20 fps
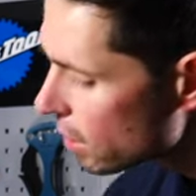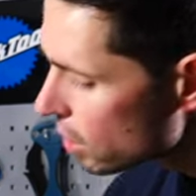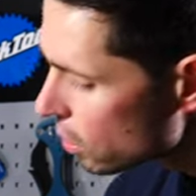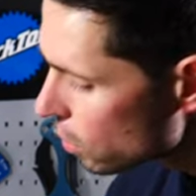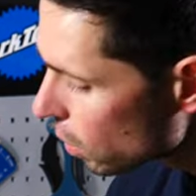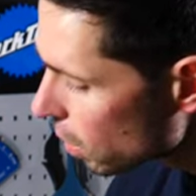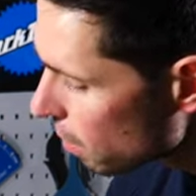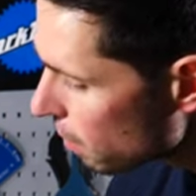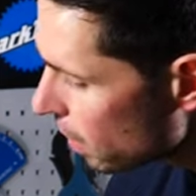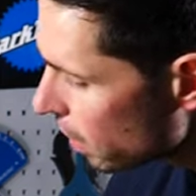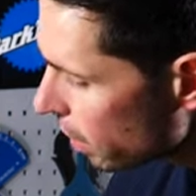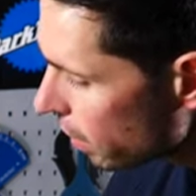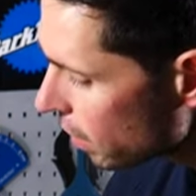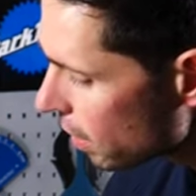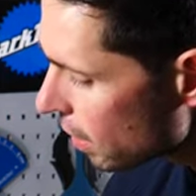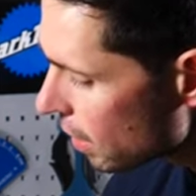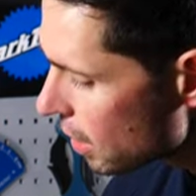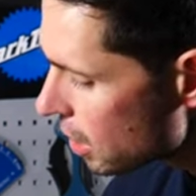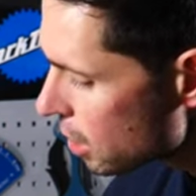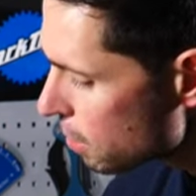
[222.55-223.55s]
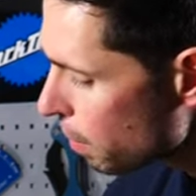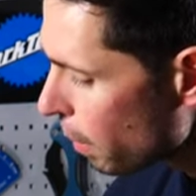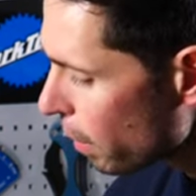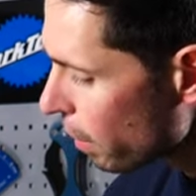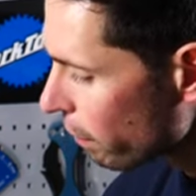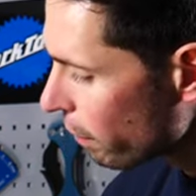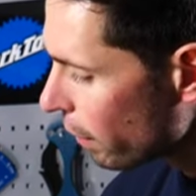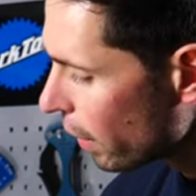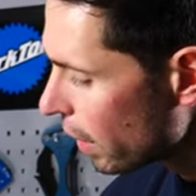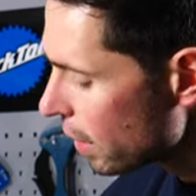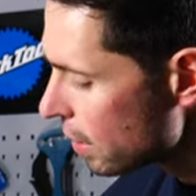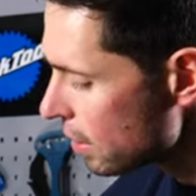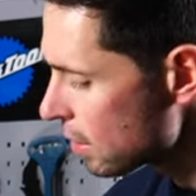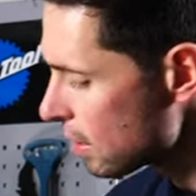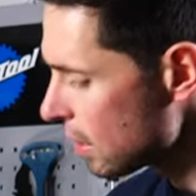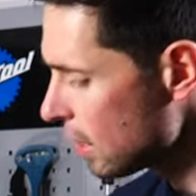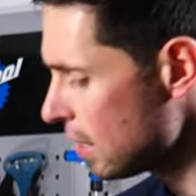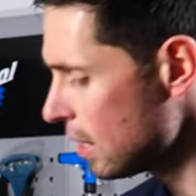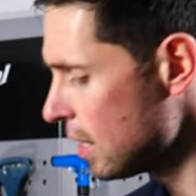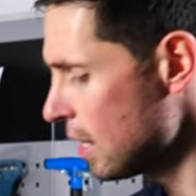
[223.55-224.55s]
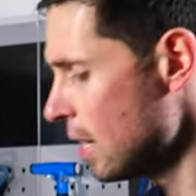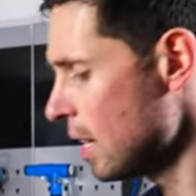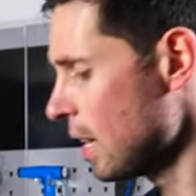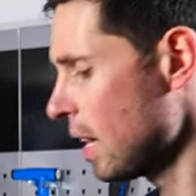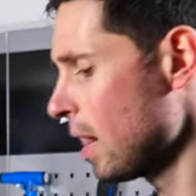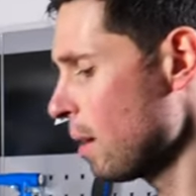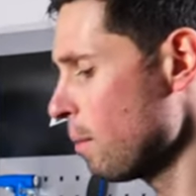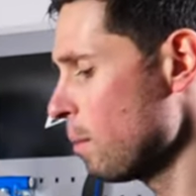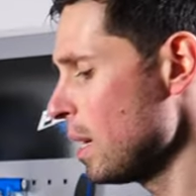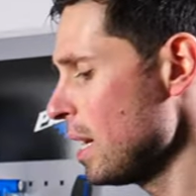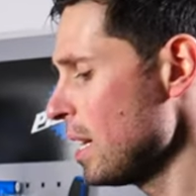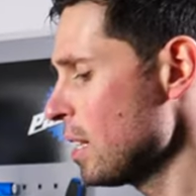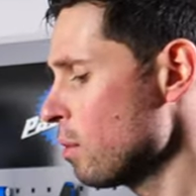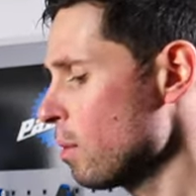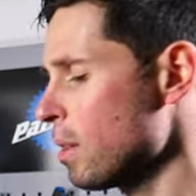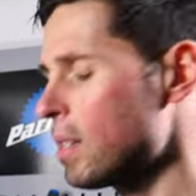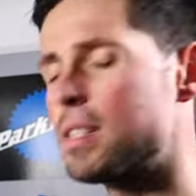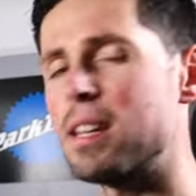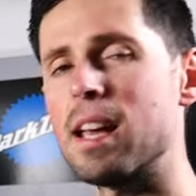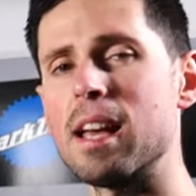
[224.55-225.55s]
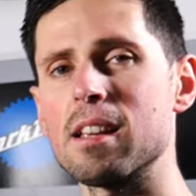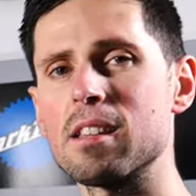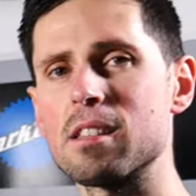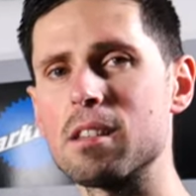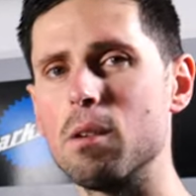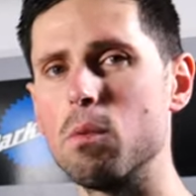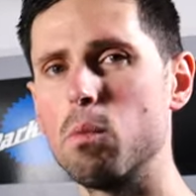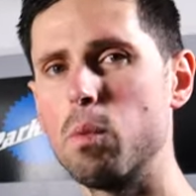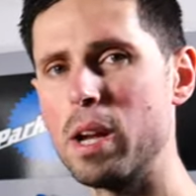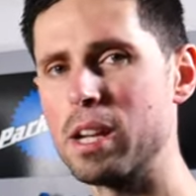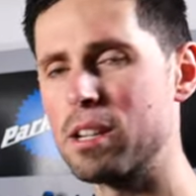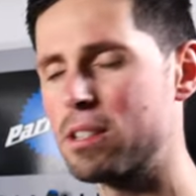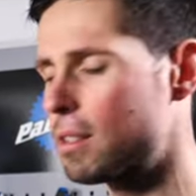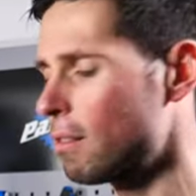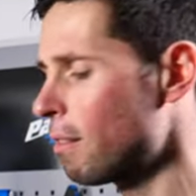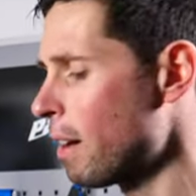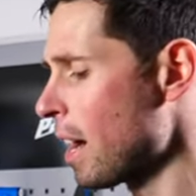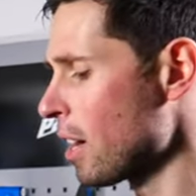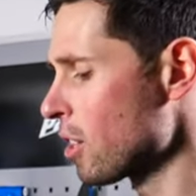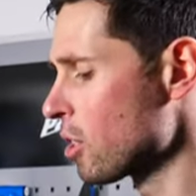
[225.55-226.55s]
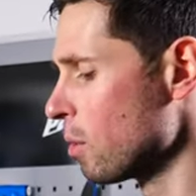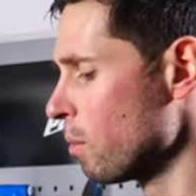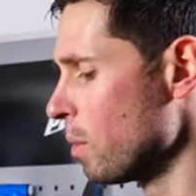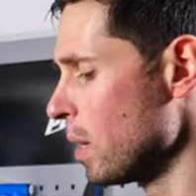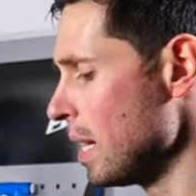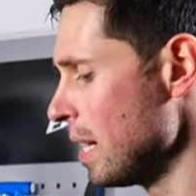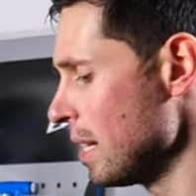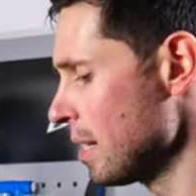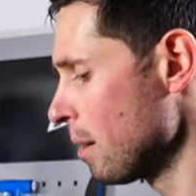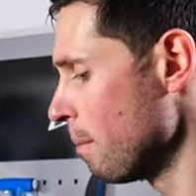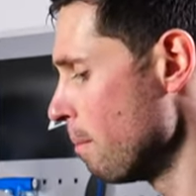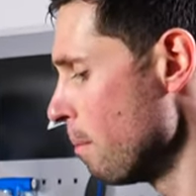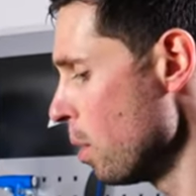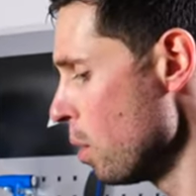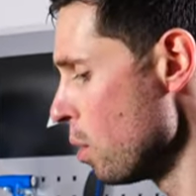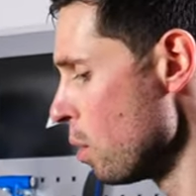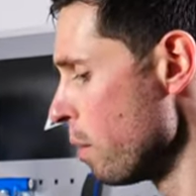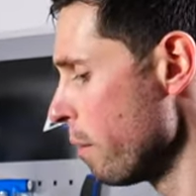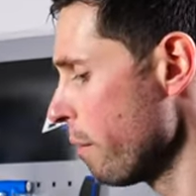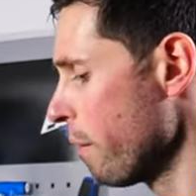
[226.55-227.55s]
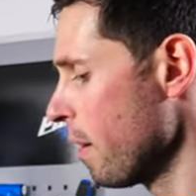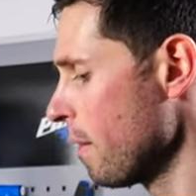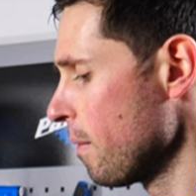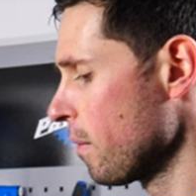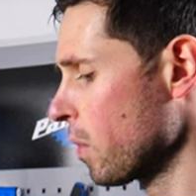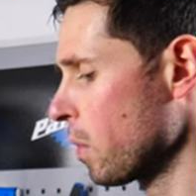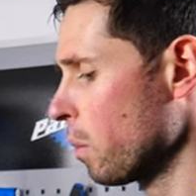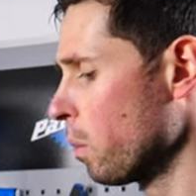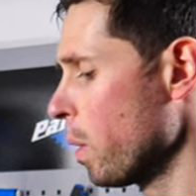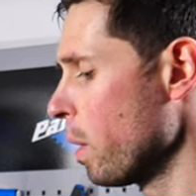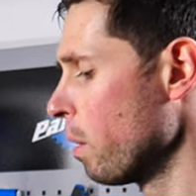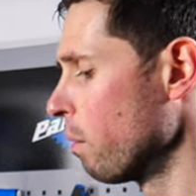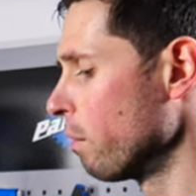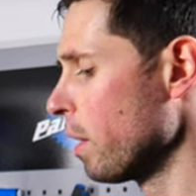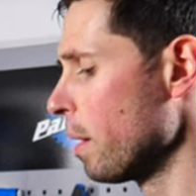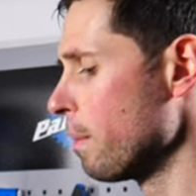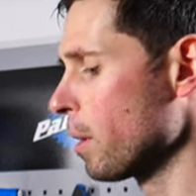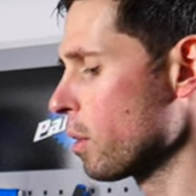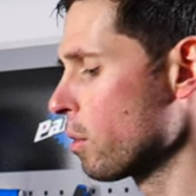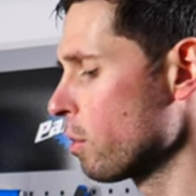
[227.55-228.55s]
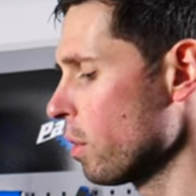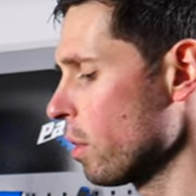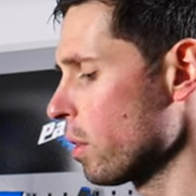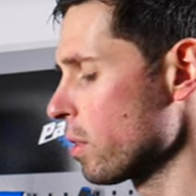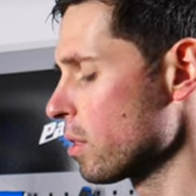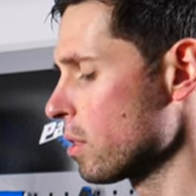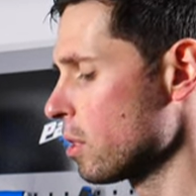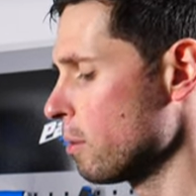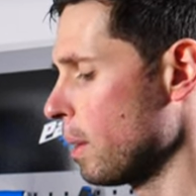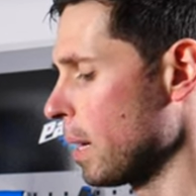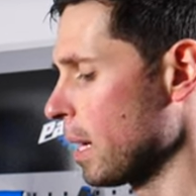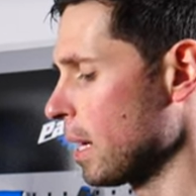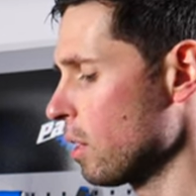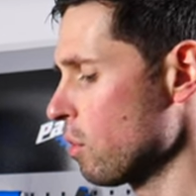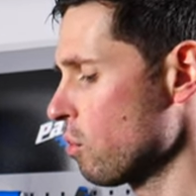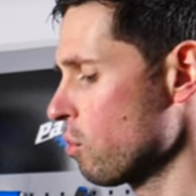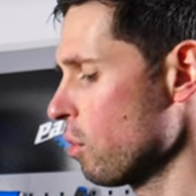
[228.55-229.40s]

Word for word: So we're gonna be looking at this spoke first, and then we need to assess which direction we need to move the wheel rim across to make it